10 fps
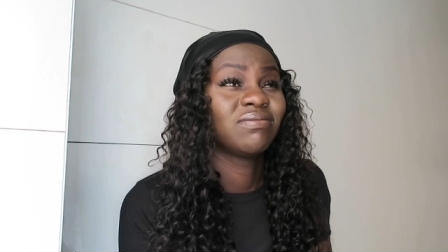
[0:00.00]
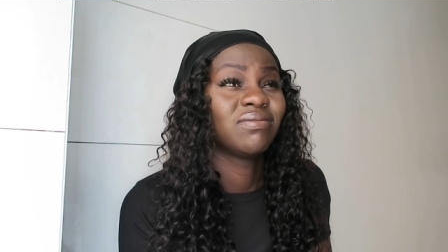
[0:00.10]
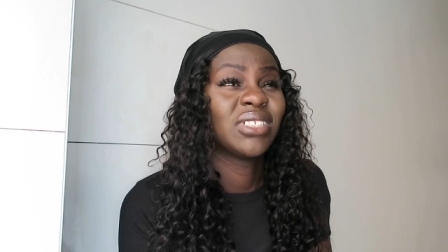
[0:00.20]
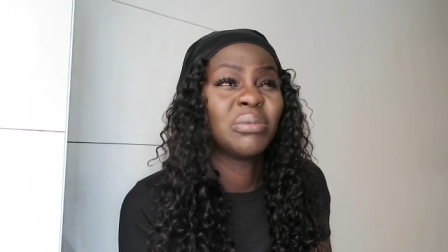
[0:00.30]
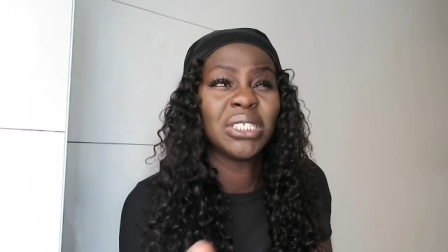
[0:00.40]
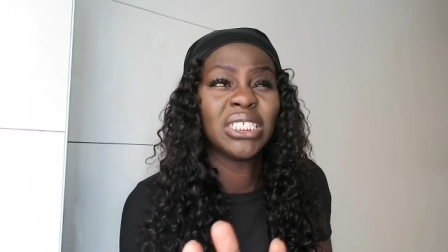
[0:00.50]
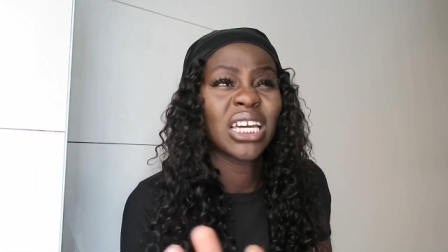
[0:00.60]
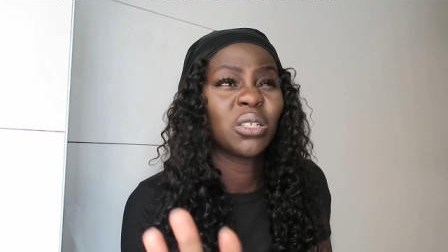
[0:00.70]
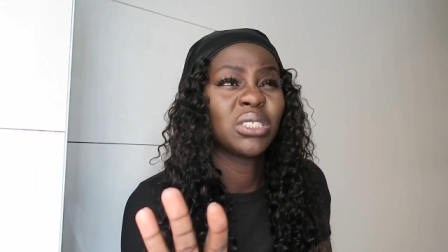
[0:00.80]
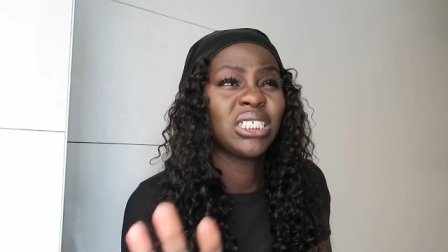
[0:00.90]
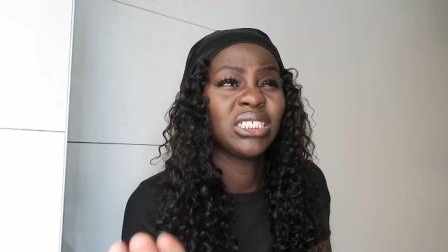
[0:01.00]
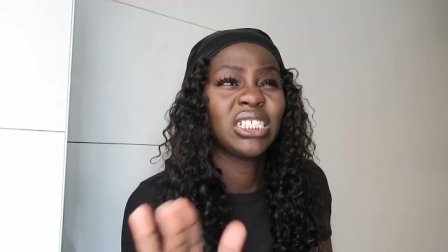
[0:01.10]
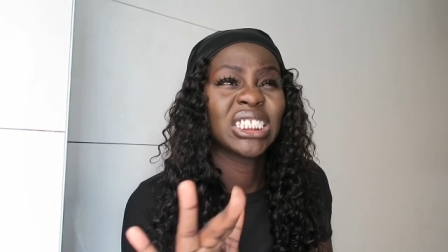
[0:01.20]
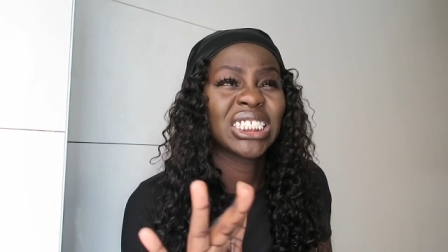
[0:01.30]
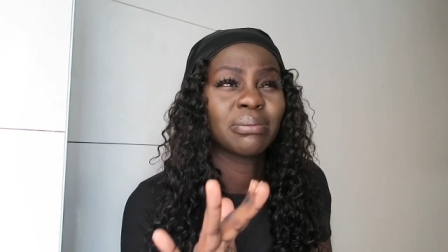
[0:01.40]
him and his yellow teeth
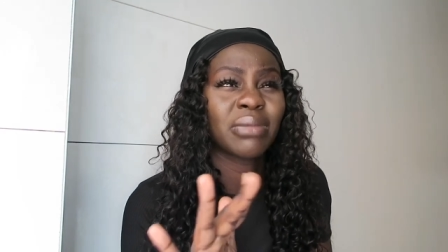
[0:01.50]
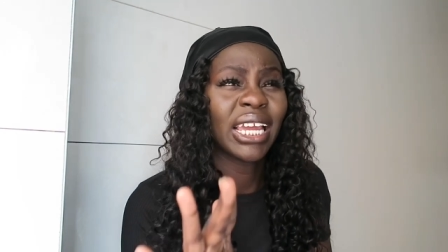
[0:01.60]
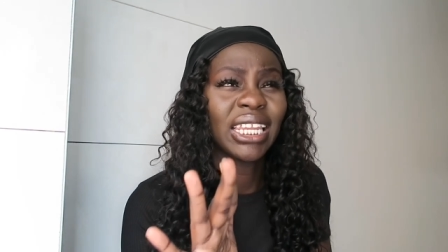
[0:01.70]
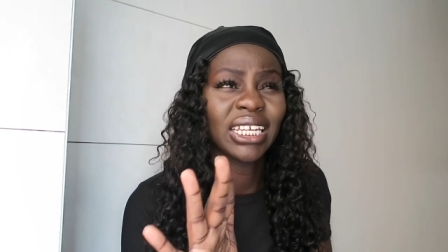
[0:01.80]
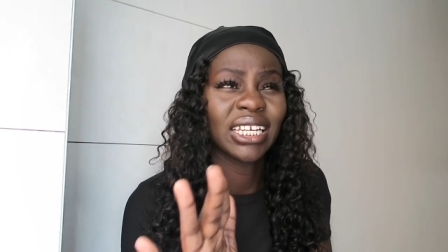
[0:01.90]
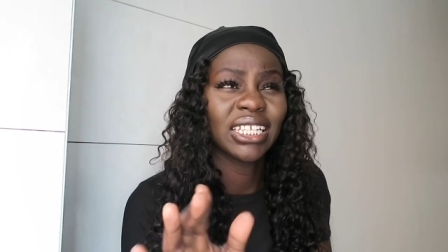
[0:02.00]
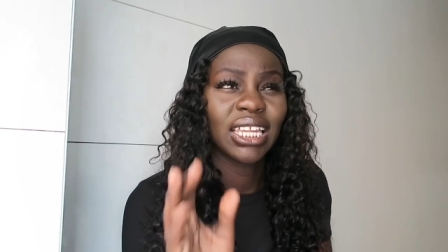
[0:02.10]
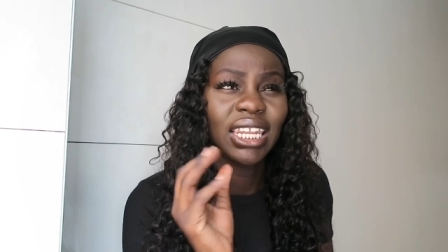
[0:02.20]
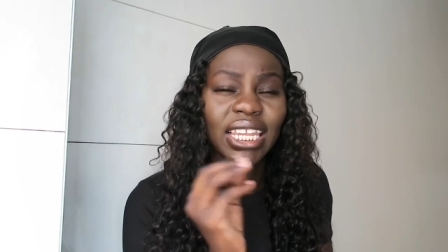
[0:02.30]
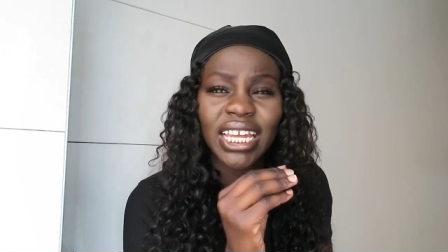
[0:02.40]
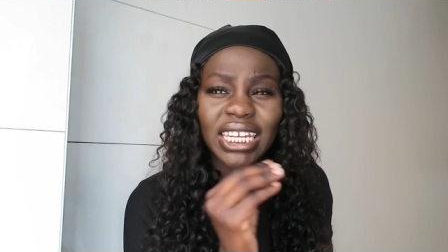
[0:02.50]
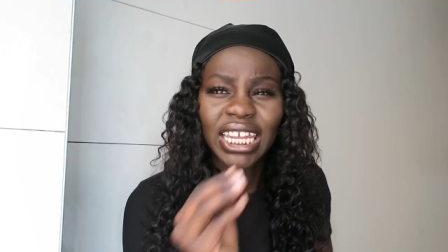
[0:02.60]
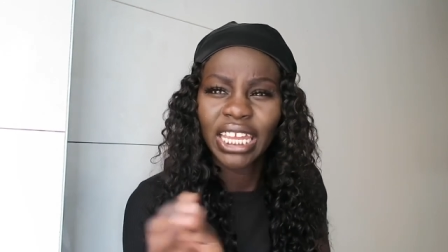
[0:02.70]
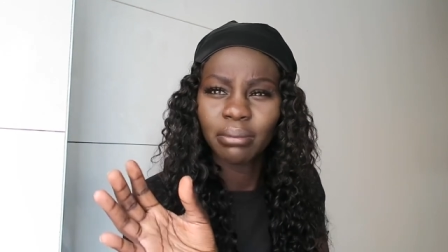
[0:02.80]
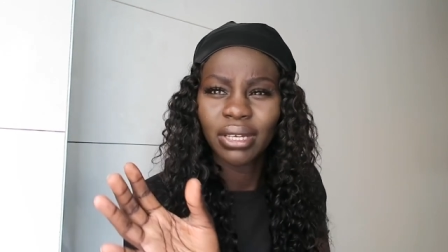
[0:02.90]
just smiling. I
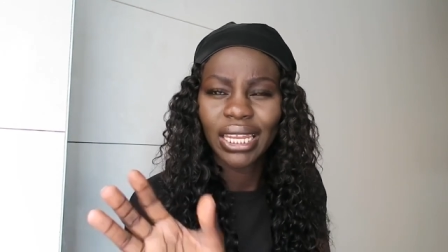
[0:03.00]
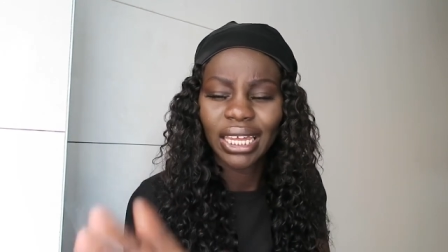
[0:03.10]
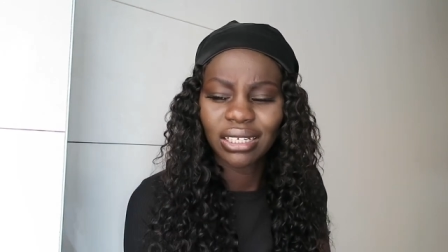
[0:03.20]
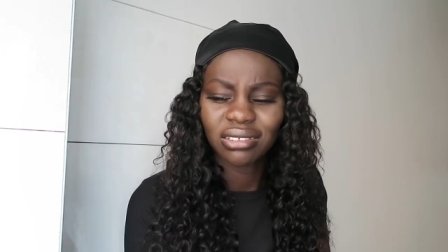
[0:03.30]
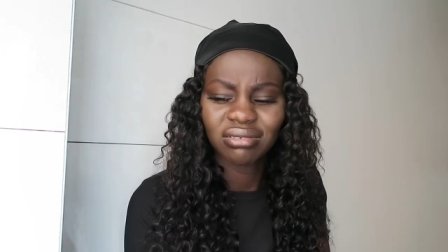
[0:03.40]
like